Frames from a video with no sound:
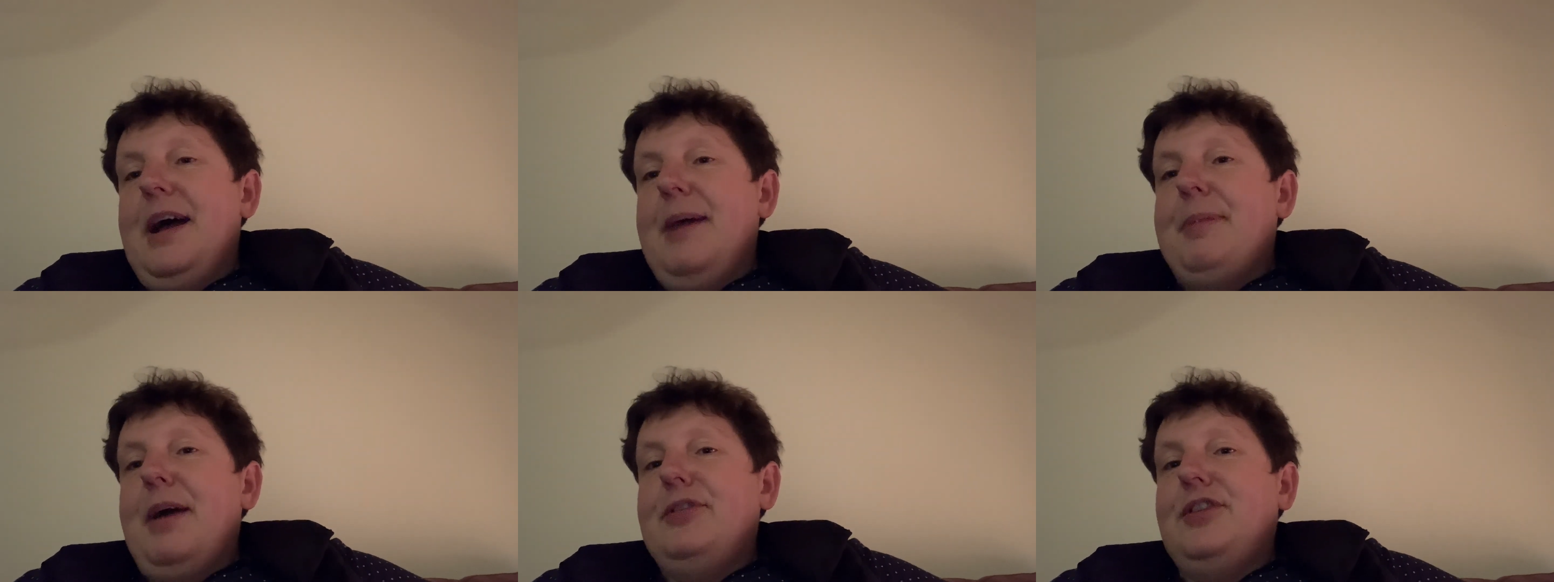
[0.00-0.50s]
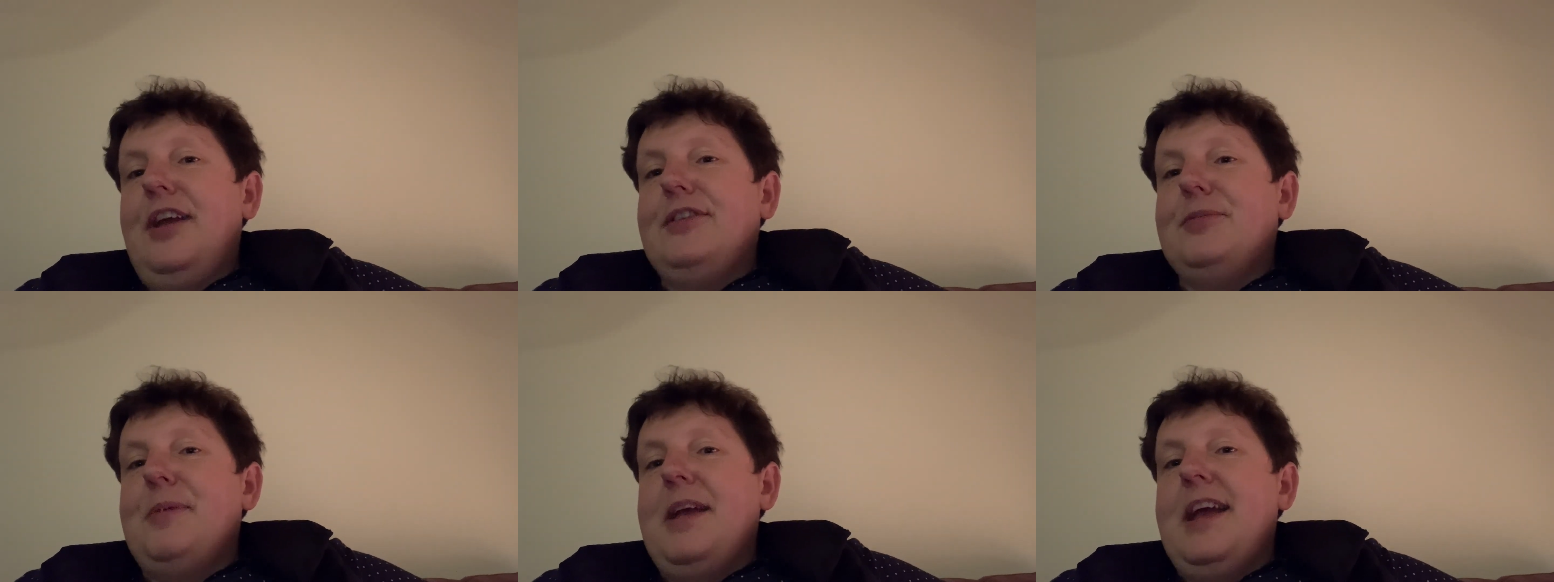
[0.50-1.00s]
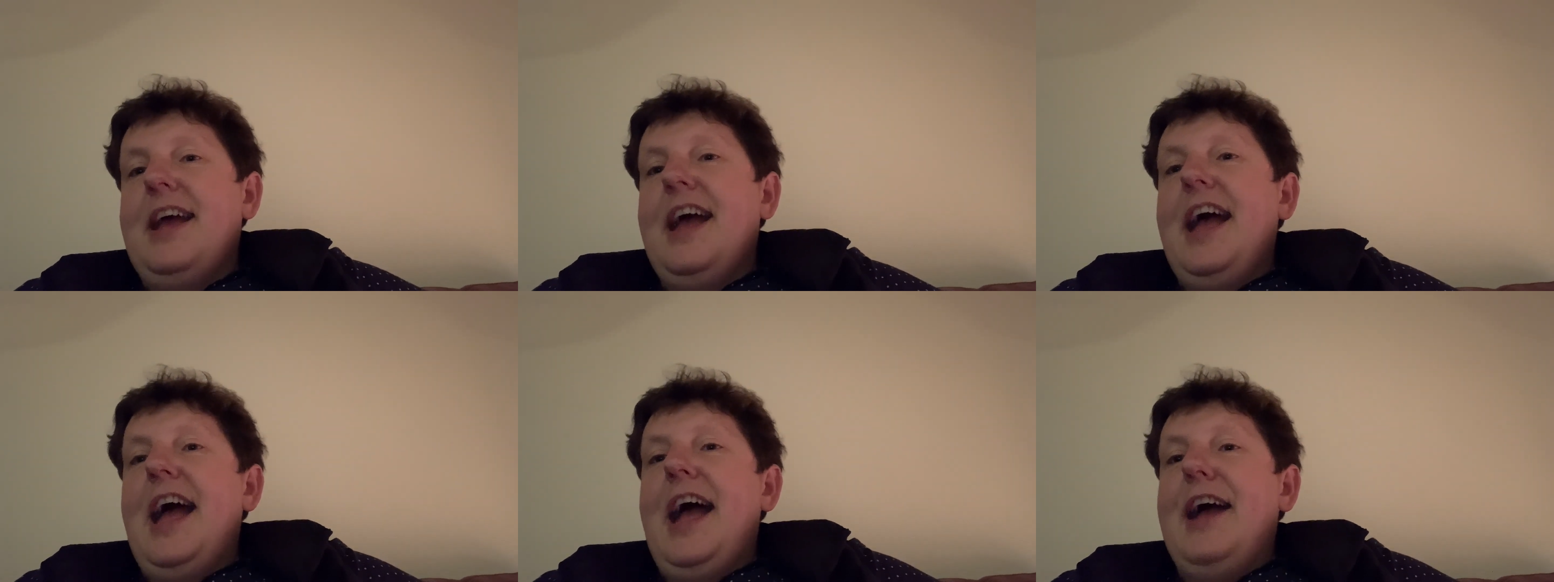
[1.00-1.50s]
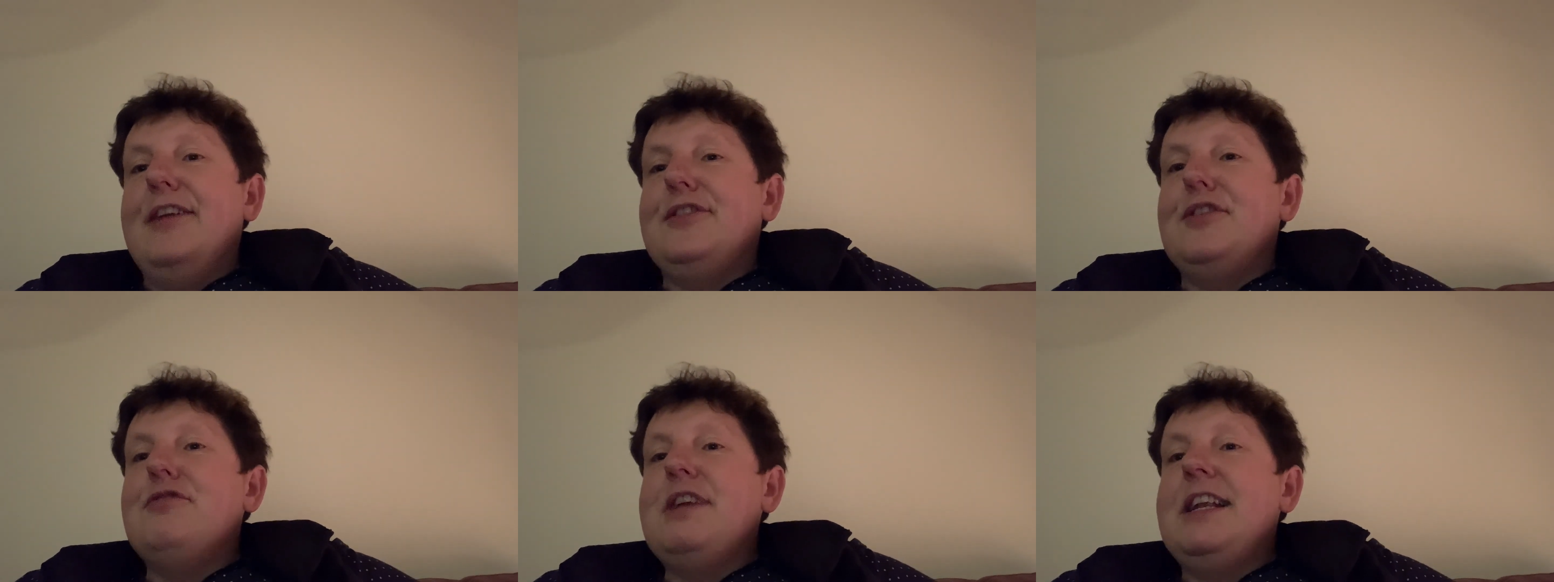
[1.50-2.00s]
about Shakespeare,
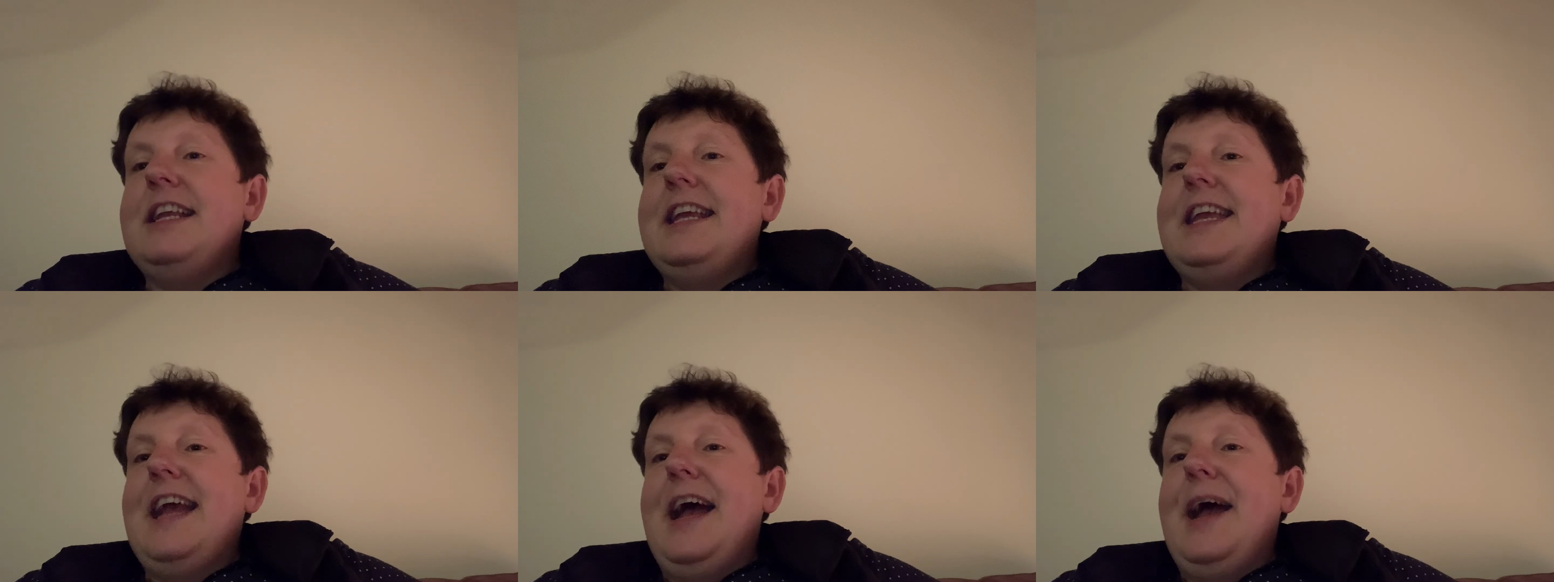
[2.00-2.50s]
to really